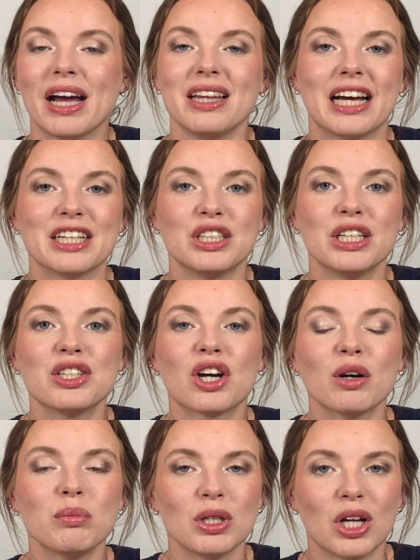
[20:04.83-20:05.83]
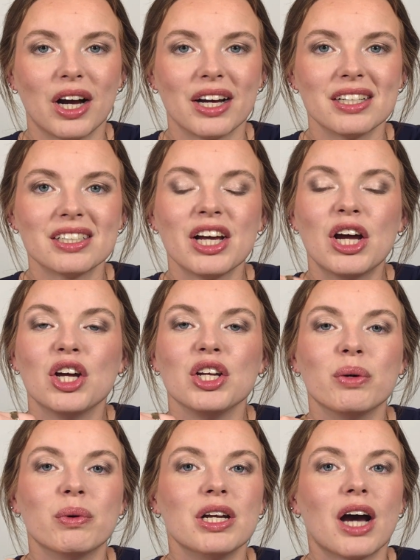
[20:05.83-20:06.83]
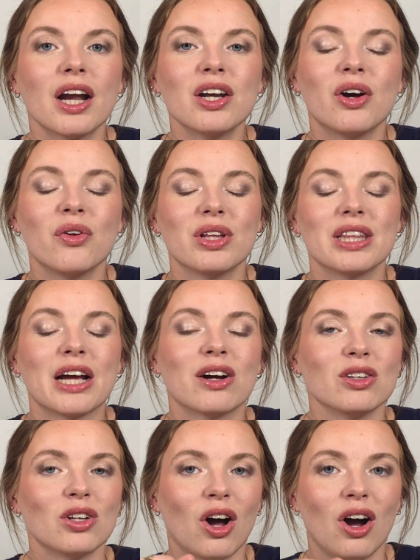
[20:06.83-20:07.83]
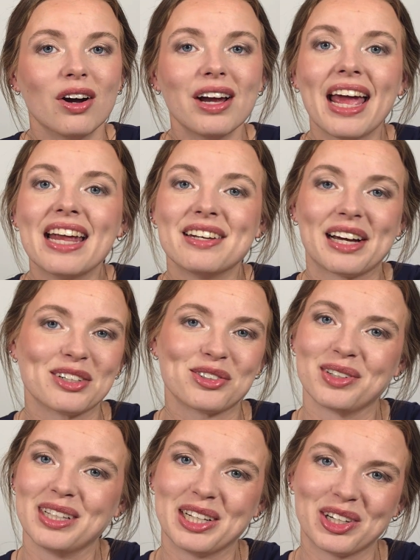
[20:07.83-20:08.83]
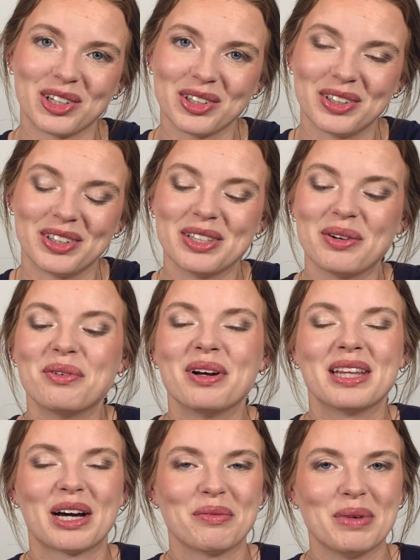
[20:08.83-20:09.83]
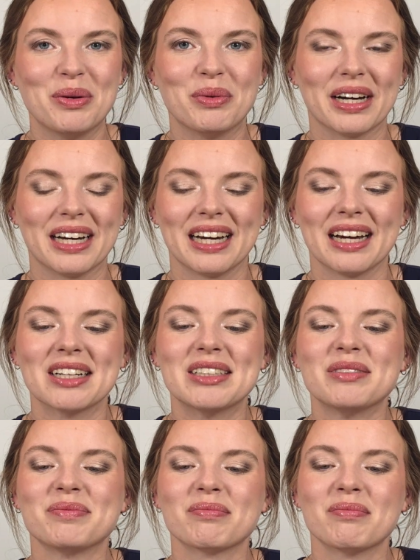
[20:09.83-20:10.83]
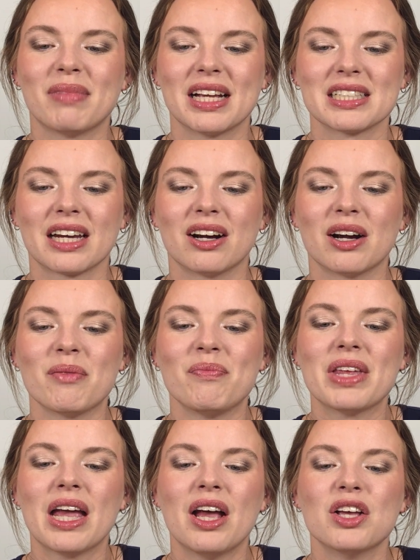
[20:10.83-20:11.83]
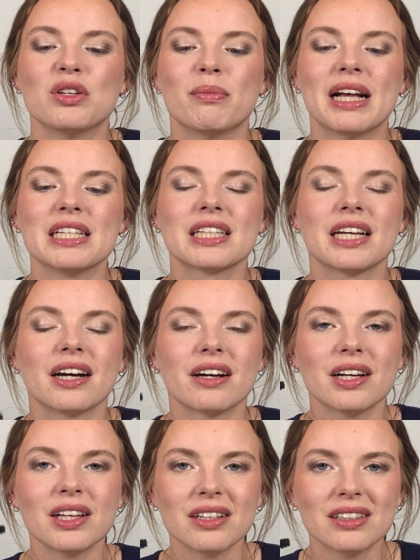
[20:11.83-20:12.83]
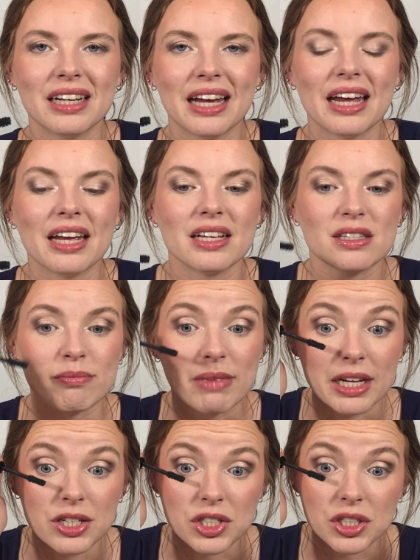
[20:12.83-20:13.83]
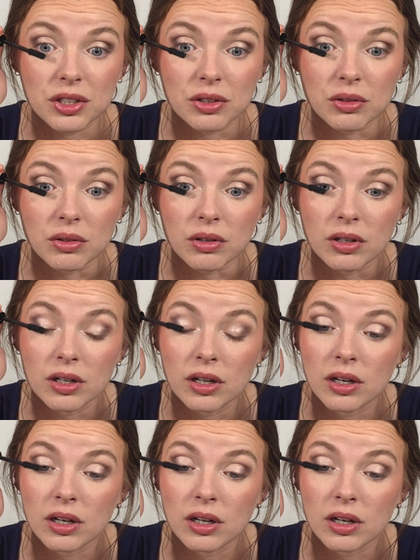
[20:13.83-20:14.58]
lashes are blonde. You would not know that they are long and naturally curled without me wearing mascara. The mascara is meant to